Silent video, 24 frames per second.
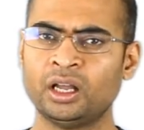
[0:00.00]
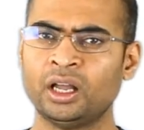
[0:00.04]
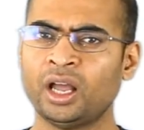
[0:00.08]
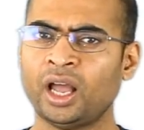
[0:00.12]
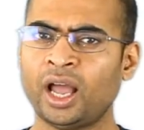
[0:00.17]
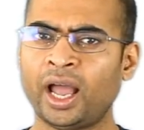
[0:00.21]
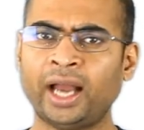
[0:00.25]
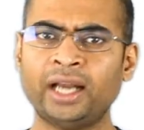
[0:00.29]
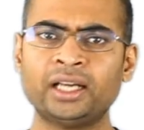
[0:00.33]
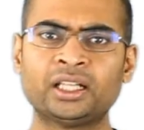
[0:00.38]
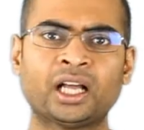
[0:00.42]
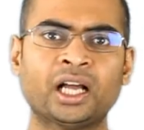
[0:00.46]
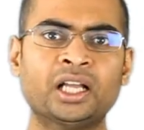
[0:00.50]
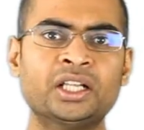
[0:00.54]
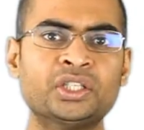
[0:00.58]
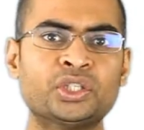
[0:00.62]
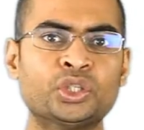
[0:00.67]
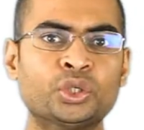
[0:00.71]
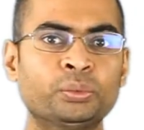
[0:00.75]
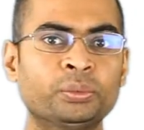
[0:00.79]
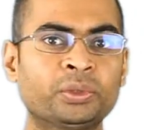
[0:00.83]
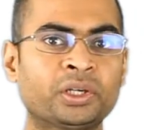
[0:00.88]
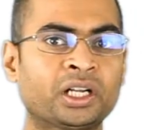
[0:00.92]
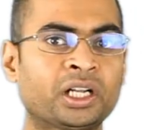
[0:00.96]
and
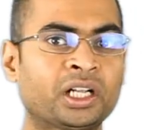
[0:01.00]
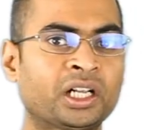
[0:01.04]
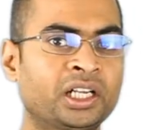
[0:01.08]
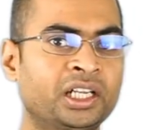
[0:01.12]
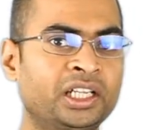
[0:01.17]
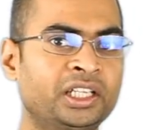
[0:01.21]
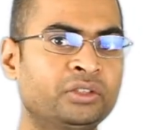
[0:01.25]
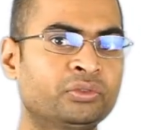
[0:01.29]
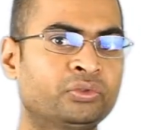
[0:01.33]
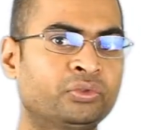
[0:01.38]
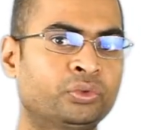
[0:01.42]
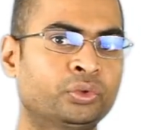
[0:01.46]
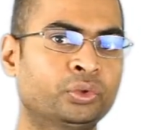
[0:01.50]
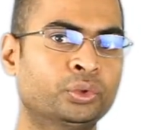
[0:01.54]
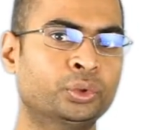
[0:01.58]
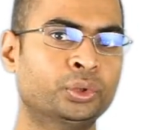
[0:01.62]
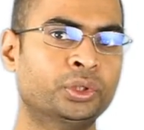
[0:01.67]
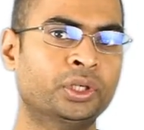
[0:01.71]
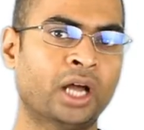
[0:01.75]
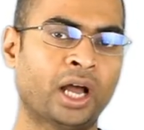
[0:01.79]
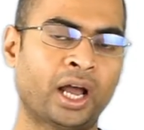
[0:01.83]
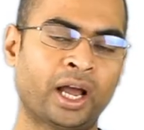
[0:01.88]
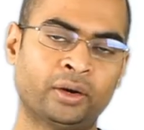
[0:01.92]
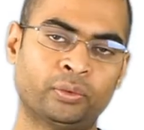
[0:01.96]
consume clean food
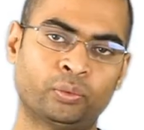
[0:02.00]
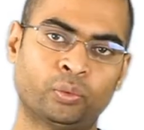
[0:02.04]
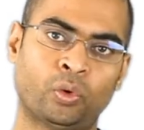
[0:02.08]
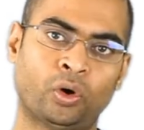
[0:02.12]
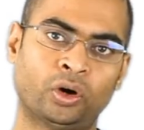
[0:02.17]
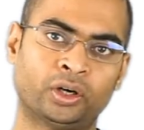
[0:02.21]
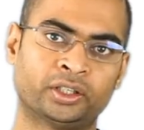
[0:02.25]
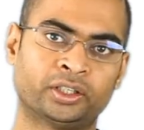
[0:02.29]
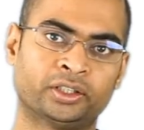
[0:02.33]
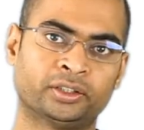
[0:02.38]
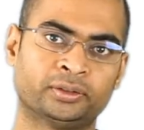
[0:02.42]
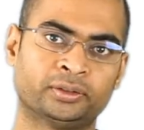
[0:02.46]
and water.